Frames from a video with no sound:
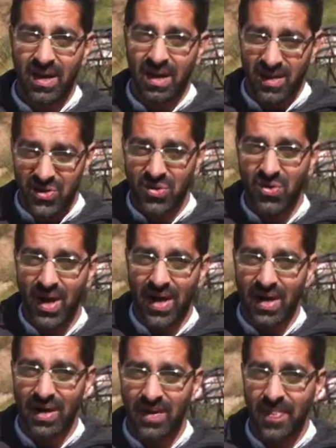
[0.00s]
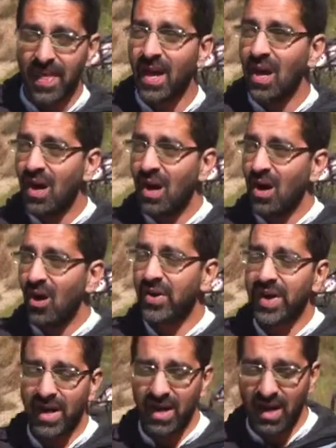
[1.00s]
Uh,
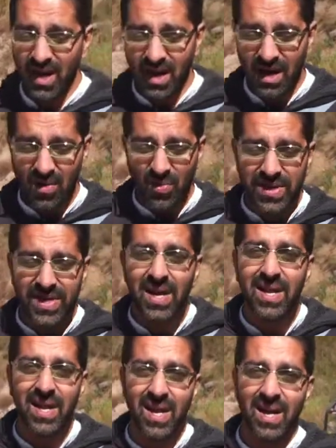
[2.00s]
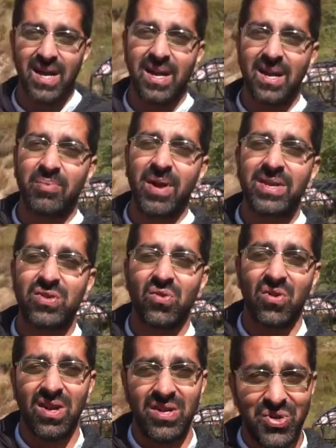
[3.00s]
okay, uh, we're standing here in a place
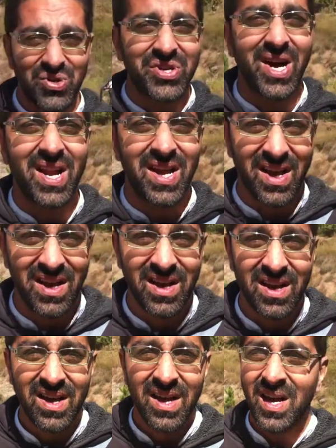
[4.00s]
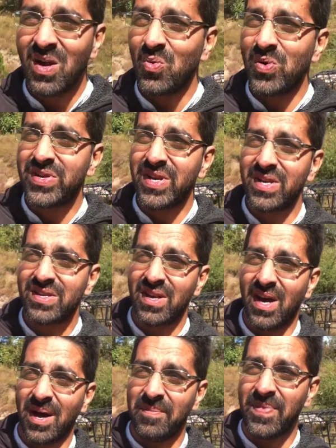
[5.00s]
called Junjal Hill, which is
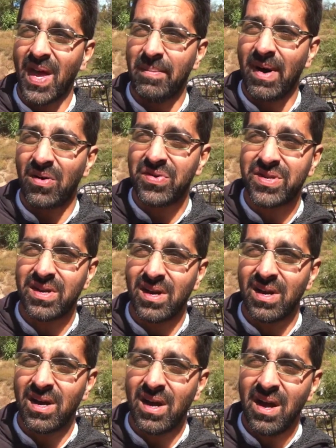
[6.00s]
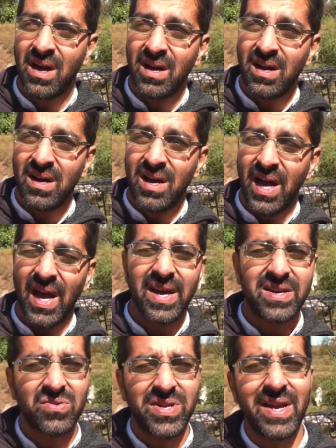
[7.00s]
um, about uh,
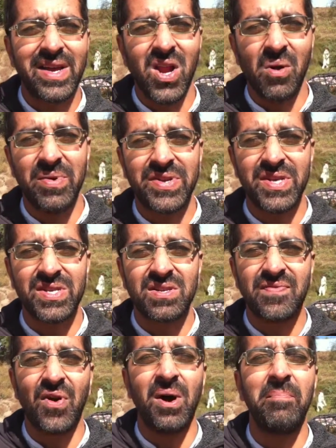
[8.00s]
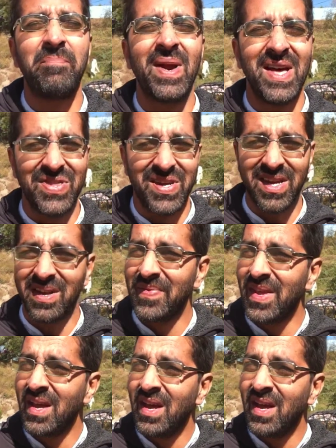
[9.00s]
8 or 10 kilometers from Palandri.